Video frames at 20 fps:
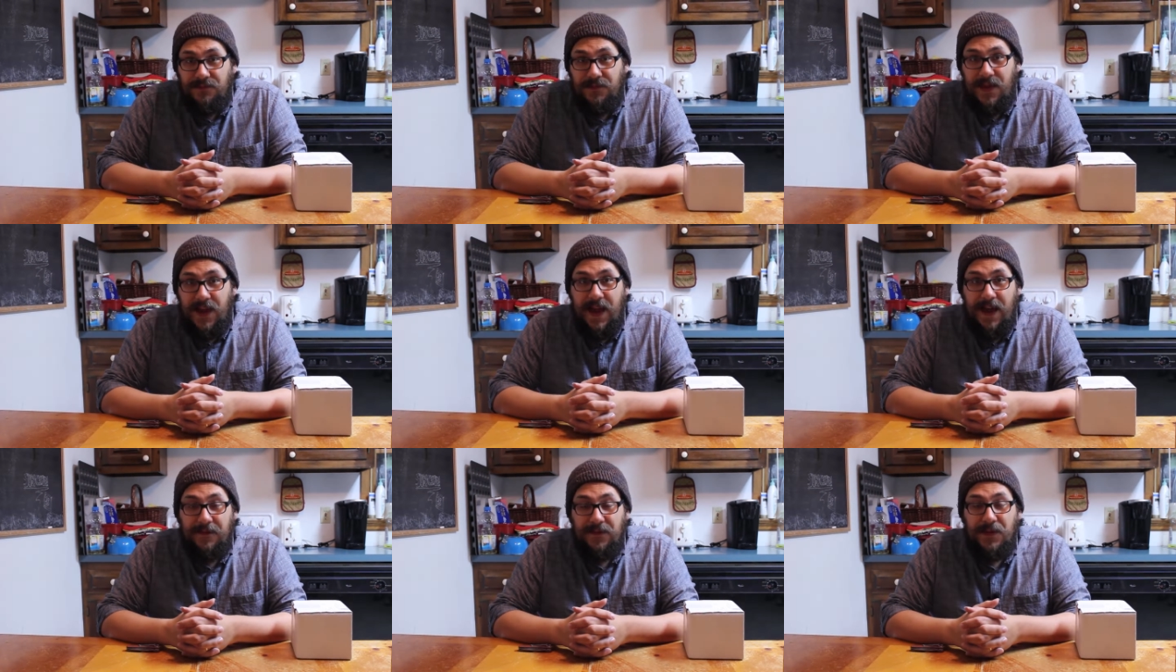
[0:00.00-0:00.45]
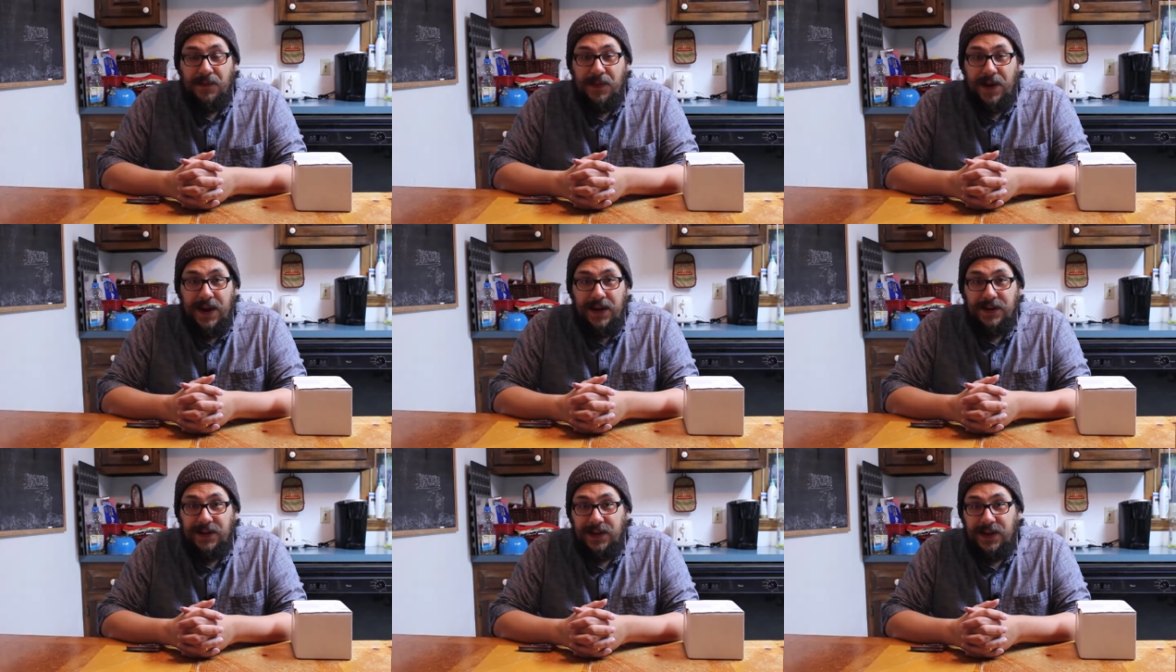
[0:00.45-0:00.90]
have the
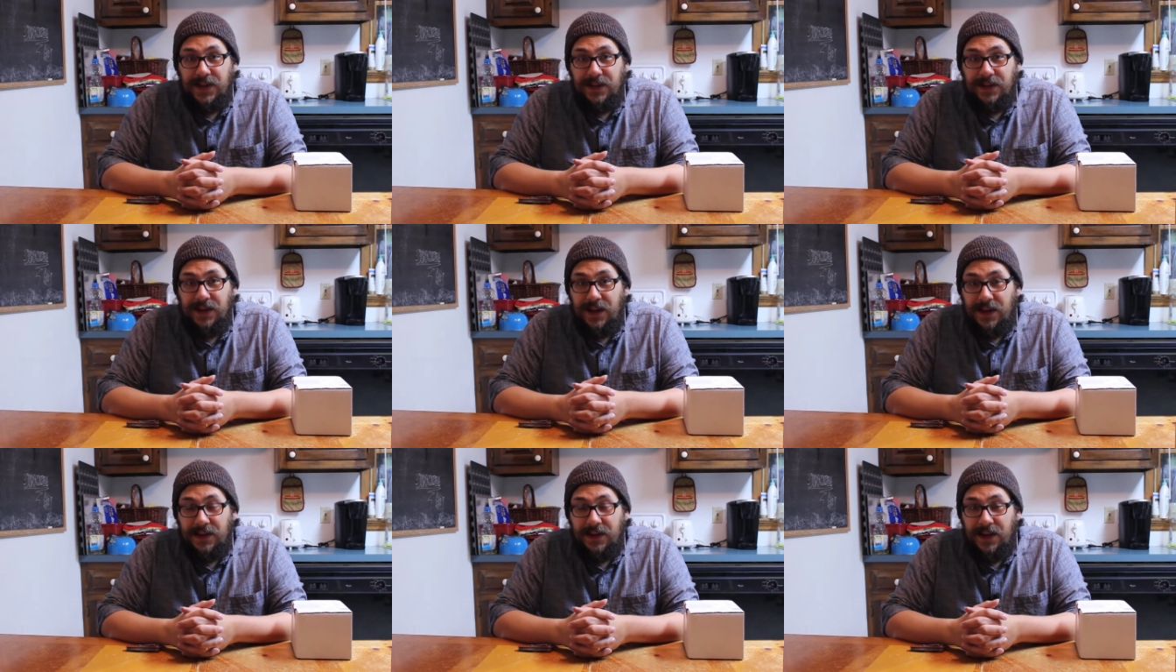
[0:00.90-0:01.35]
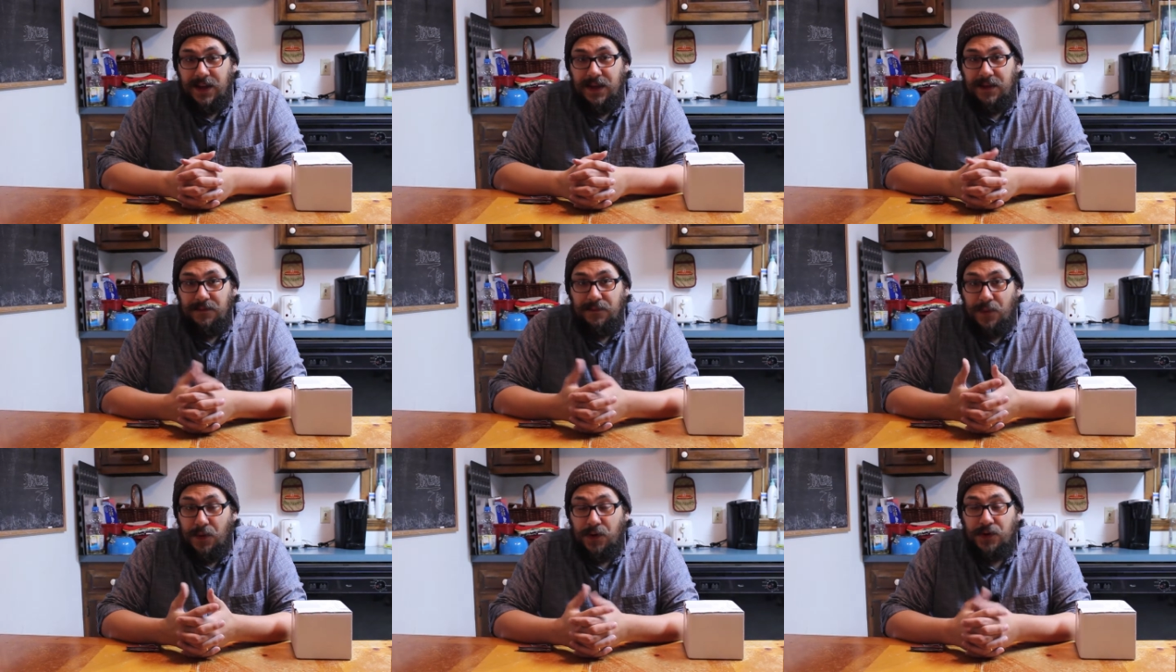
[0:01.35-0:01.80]
painting and, and,
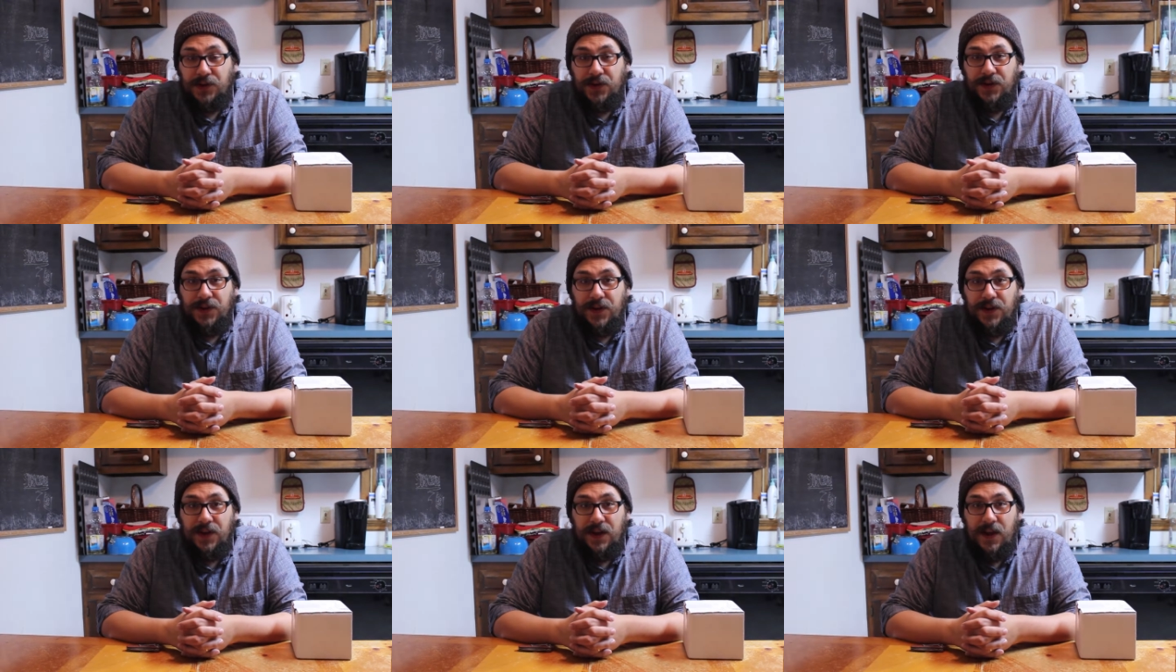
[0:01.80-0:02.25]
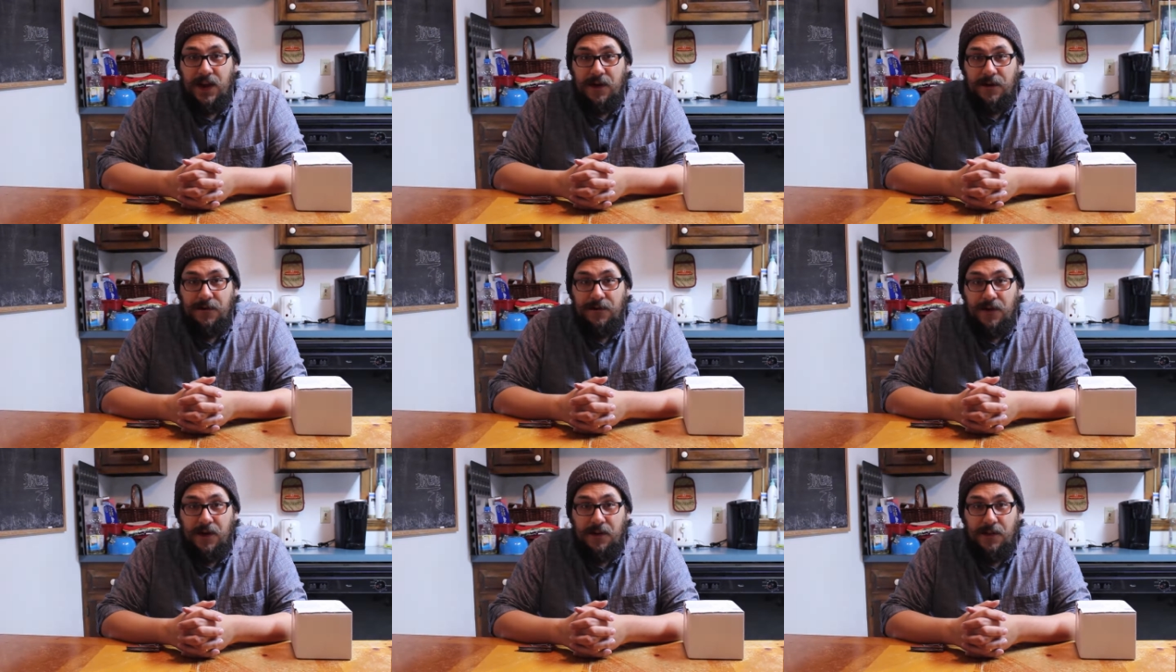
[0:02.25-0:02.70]
and purchase it
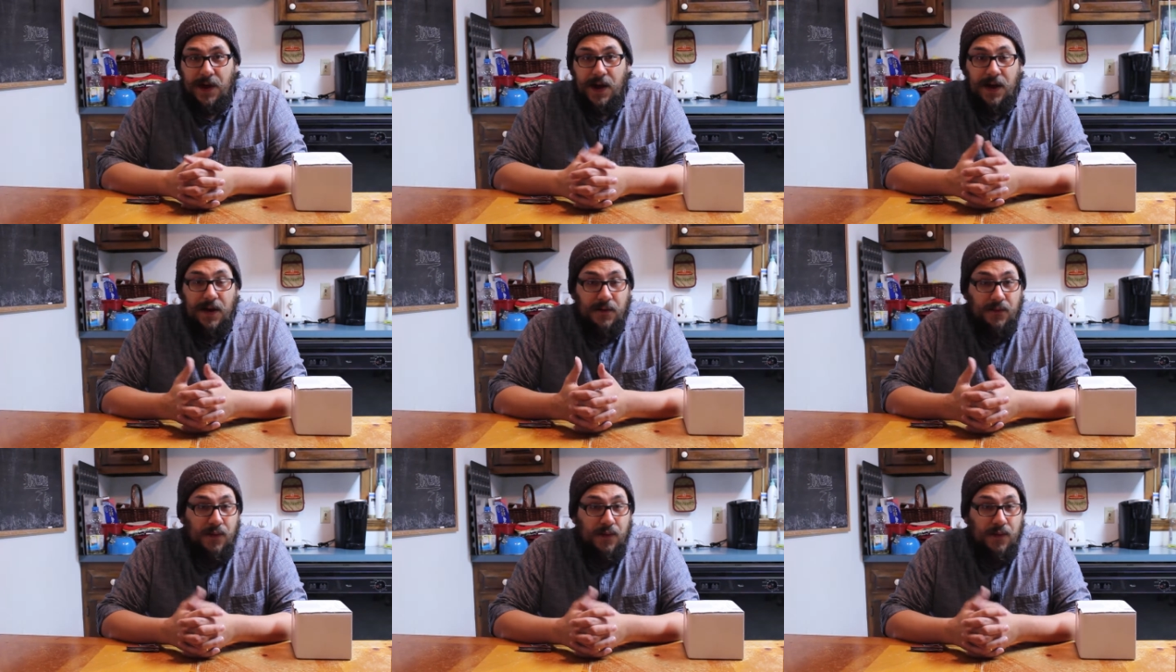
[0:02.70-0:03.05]
from uh,